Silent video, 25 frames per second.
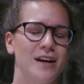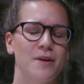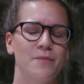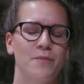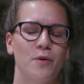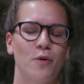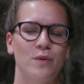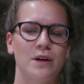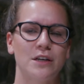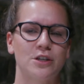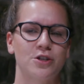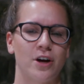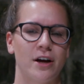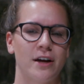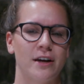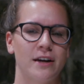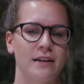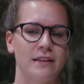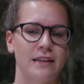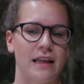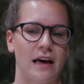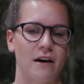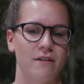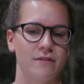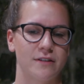But we try to
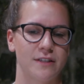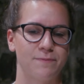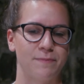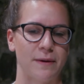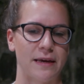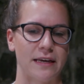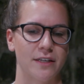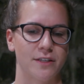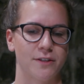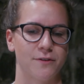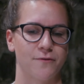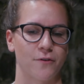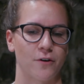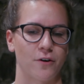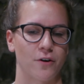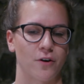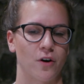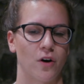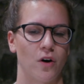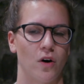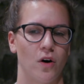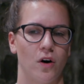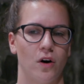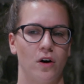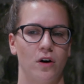allow space
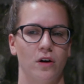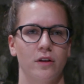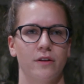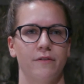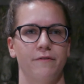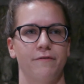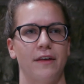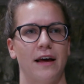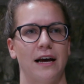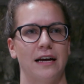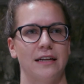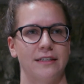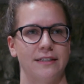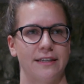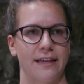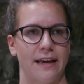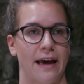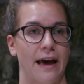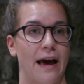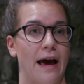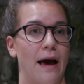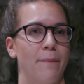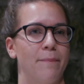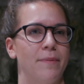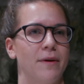for all of that to
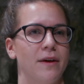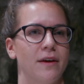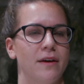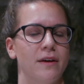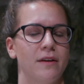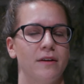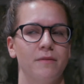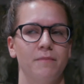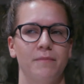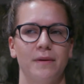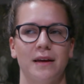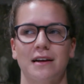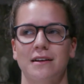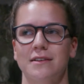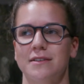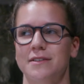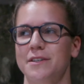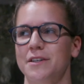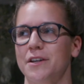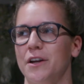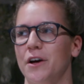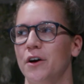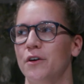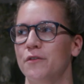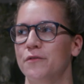happen because,
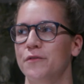you know,